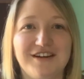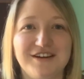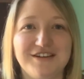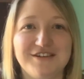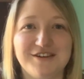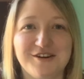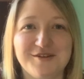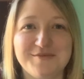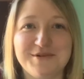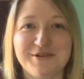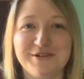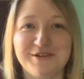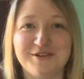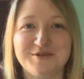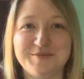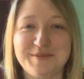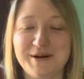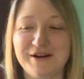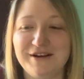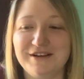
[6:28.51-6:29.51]
a terrible
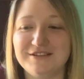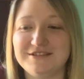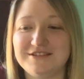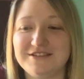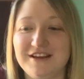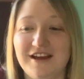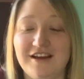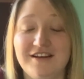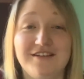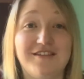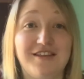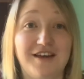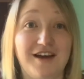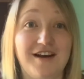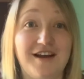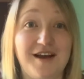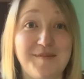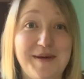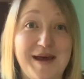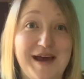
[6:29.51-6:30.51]
experience and that
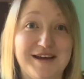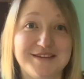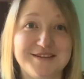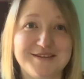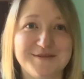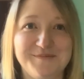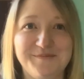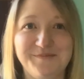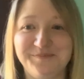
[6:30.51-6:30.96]
I pass.